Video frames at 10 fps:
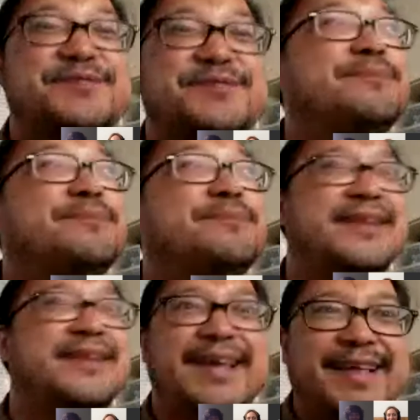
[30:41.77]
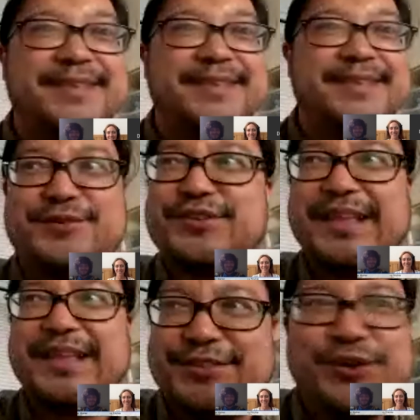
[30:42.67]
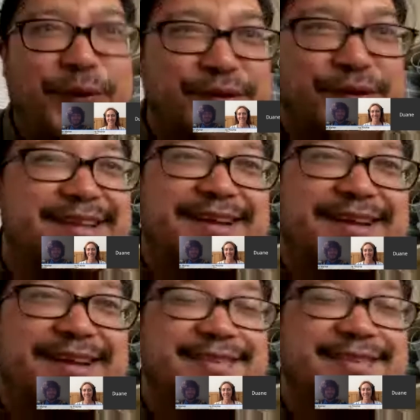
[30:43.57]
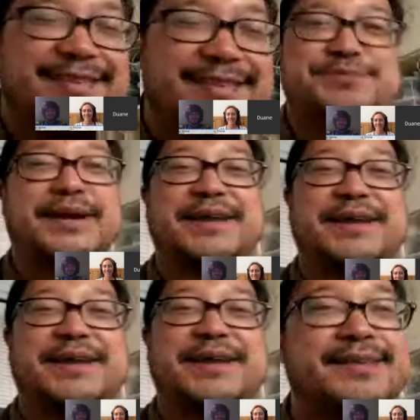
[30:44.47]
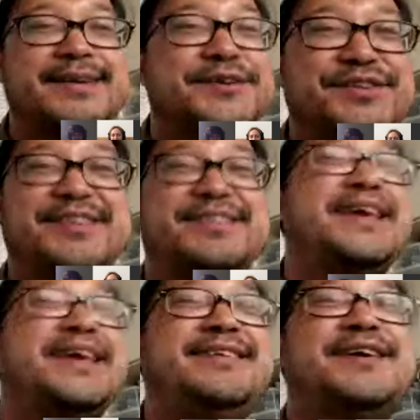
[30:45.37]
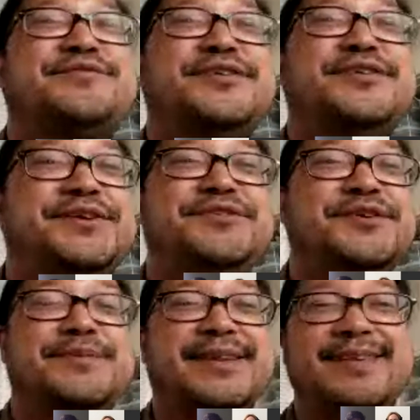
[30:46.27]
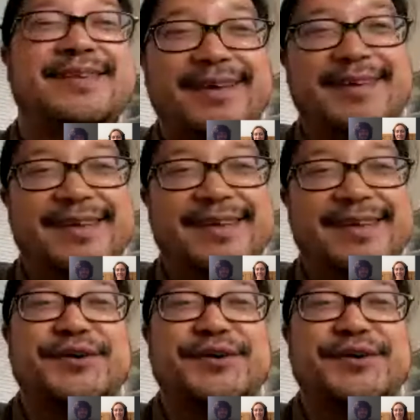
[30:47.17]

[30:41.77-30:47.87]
all this pop stuff that was like totally not in their age bracket, but they're listening because they can see it free on YouTube, and